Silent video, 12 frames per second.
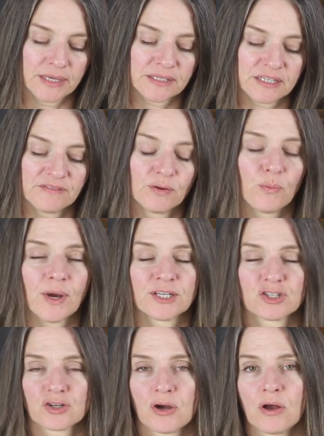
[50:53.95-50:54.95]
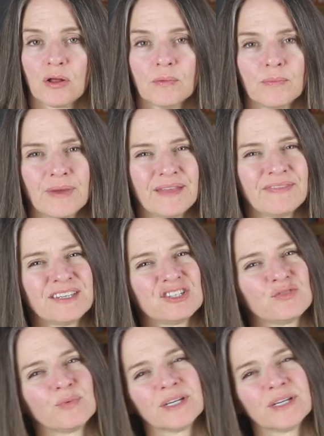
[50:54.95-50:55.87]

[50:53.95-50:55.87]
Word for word: Stephen West shawl and then